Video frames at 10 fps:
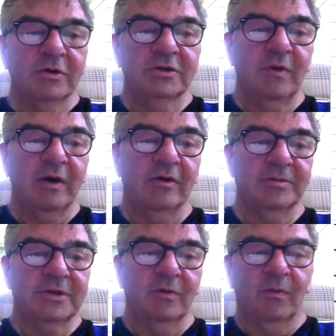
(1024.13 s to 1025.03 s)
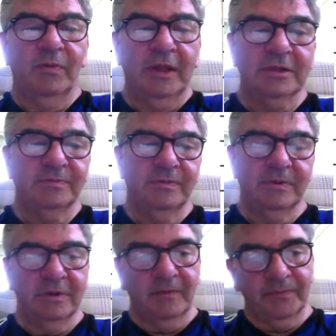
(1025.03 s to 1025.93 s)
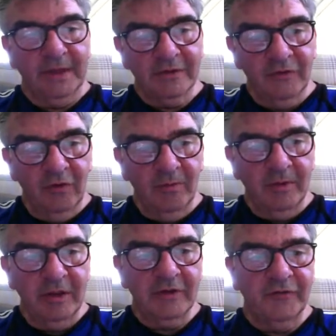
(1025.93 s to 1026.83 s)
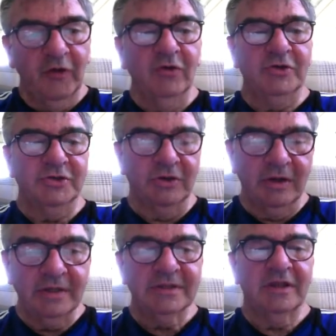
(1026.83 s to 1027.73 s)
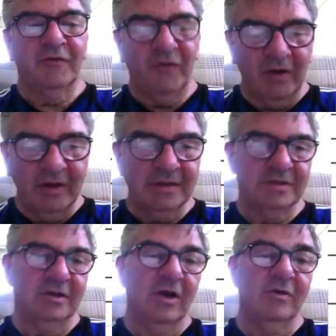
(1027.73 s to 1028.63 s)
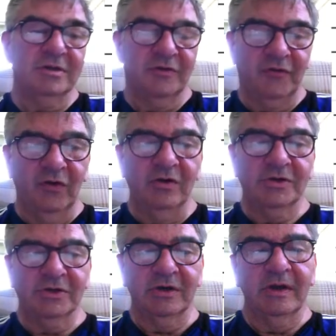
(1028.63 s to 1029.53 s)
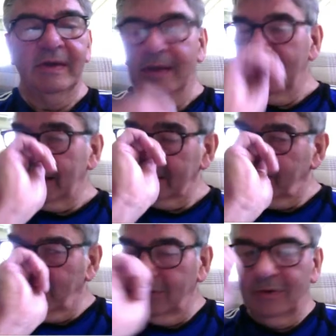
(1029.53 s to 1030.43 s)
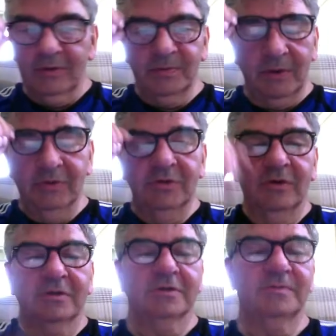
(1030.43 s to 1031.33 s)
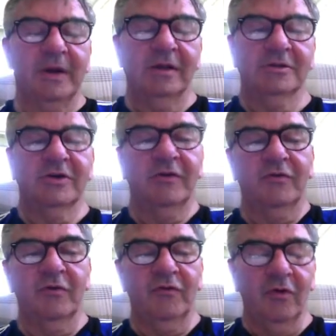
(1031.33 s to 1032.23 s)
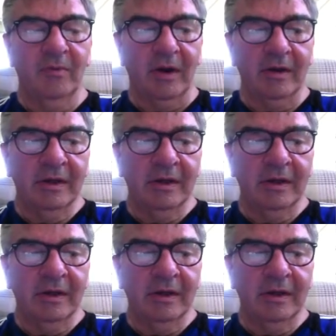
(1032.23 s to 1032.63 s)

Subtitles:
to add up? So this function, this is known as a function, as opposed to a straightforward formula.